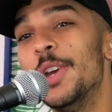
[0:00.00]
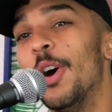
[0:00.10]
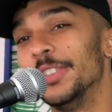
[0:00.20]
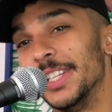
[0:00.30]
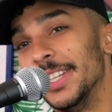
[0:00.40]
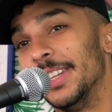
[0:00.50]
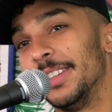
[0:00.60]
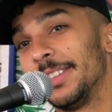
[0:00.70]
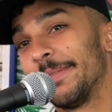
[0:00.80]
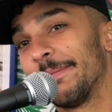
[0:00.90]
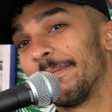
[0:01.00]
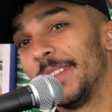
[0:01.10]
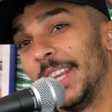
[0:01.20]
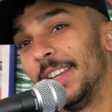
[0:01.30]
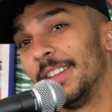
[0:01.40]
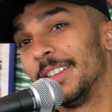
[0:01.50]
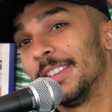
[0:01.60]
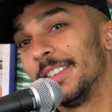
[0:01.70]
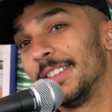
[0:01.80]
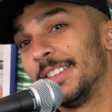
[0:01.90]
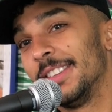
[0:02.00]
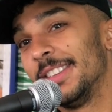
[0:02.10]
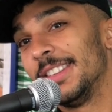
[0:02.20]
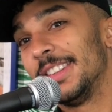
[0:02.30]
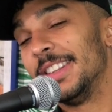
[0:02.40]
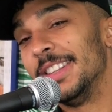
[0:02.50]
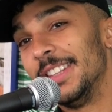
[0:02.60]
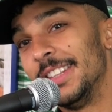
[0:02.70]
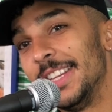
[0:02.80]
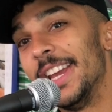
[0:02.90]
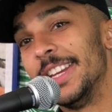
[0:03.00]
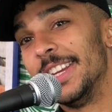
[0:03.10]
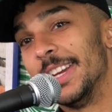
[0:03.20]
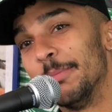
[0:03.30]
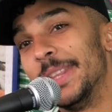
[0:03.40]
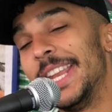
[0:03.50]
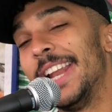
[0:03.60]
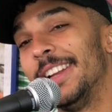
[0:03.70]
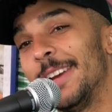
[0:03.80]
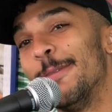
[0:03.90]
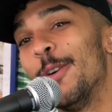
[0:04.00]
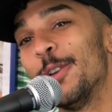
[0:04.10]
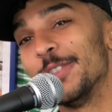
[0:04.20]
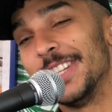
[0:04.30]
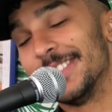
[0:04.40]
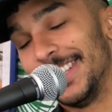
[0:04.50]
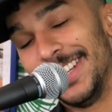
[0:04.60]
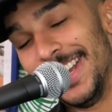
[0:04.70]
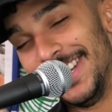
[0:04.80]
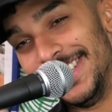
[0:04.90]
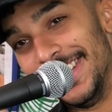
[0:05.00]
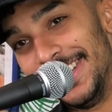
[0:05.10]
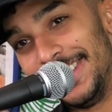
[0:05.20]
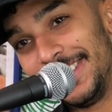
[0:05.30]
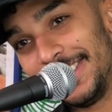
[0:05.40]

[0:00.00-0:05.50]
all did. that I was beast like beast. Yeah, yeah, yeah. But then I look at photos and I was like, nah, he didn't.